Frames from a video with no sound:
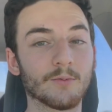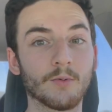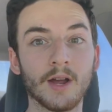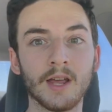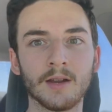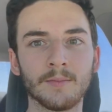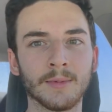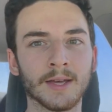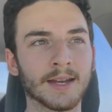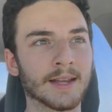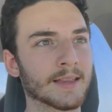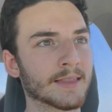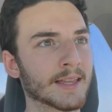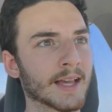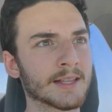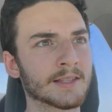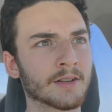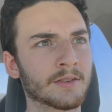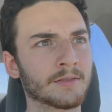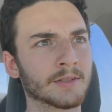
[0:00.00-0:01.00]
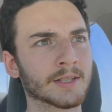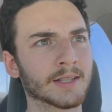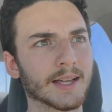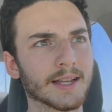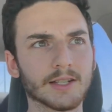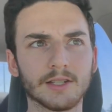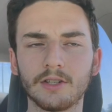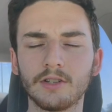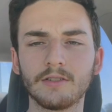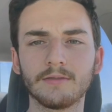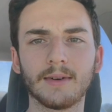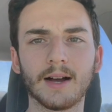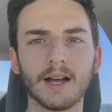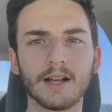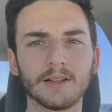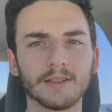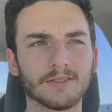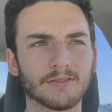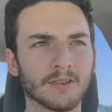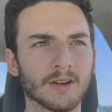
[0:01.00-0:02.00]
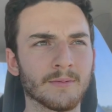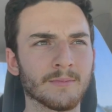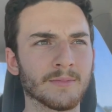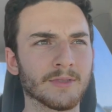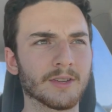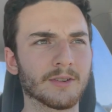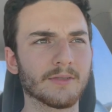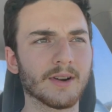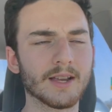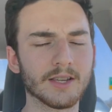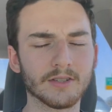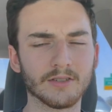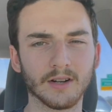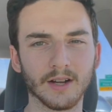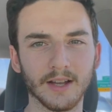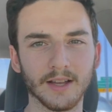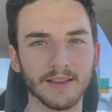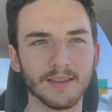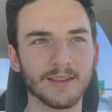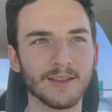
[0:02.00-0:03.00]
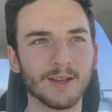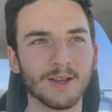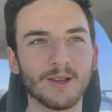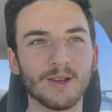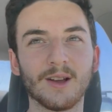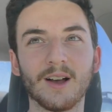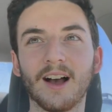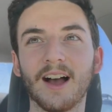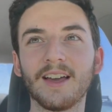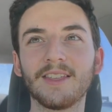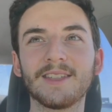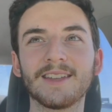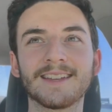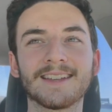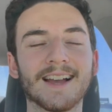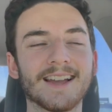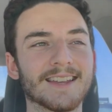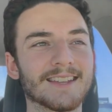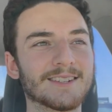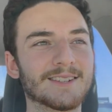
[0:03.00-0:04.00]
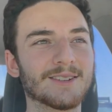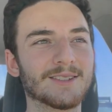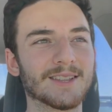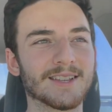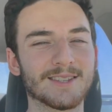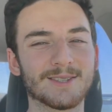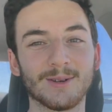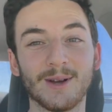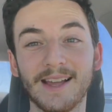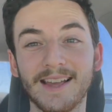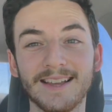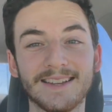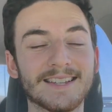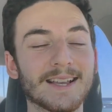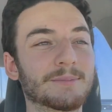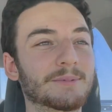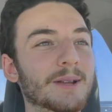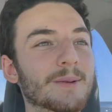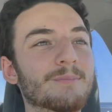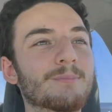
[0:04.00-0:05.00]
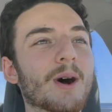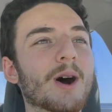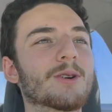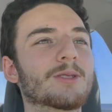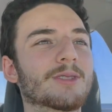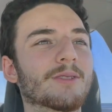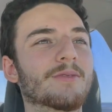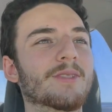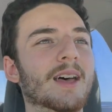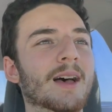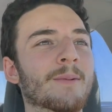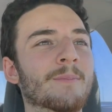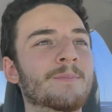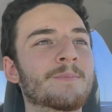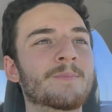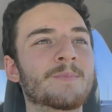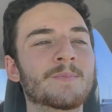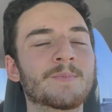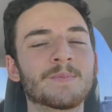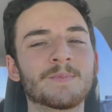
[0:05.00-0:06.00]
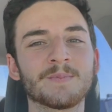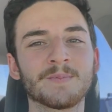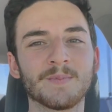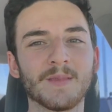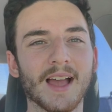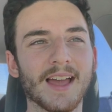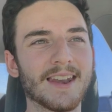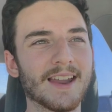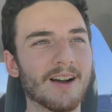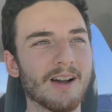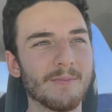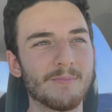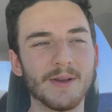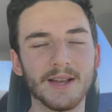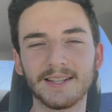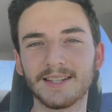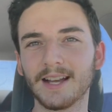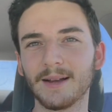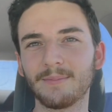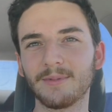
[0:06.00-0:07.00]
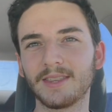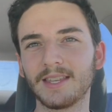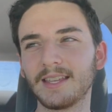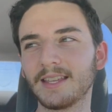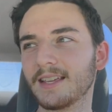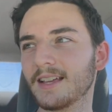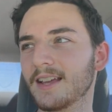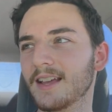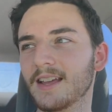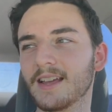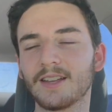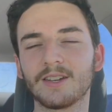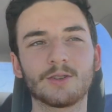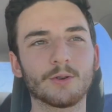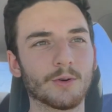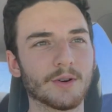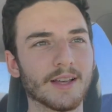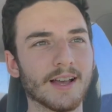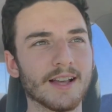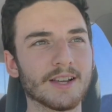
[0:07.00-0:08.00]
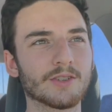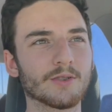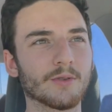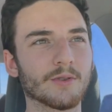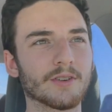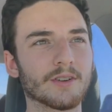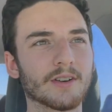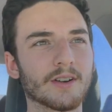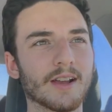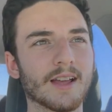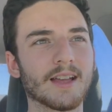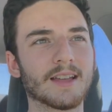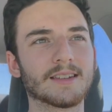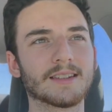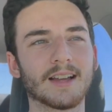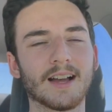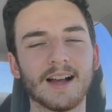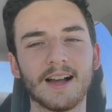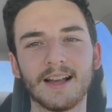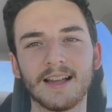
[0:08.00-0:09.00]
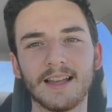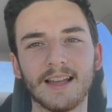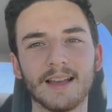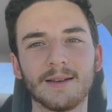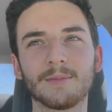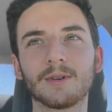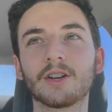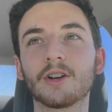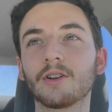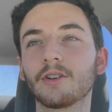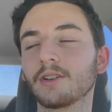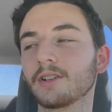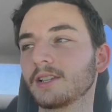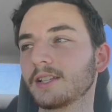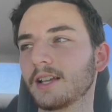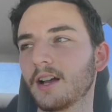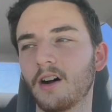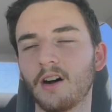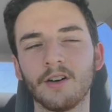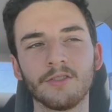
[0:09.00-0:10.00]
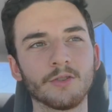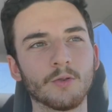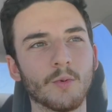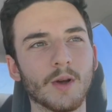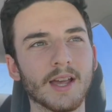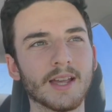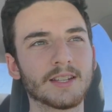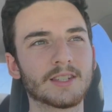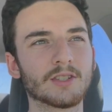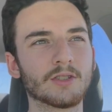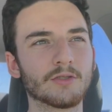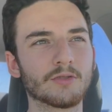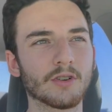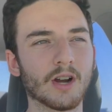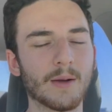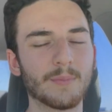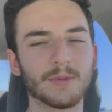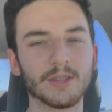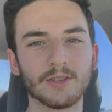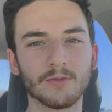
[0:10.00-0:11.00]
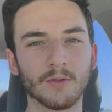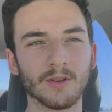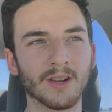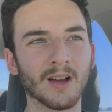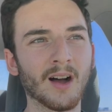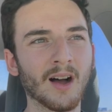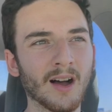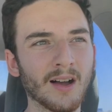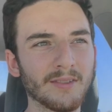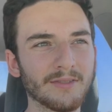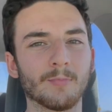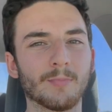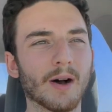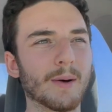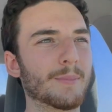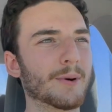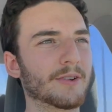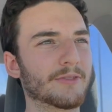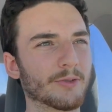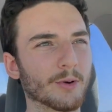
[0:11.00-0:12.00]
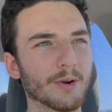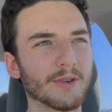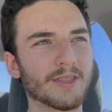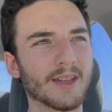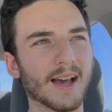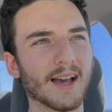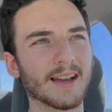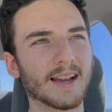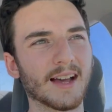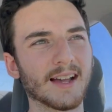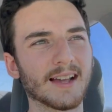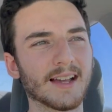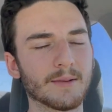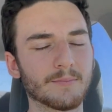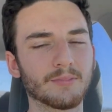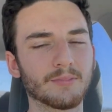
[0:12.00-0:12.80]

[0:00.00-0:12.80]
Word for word: wait a minute, that's only like two miles from the restaurant. I think I can do this. So I accepted both of them. And now I picked up the DoorDash order and I am currently on the way to drop this one off. But before that, I had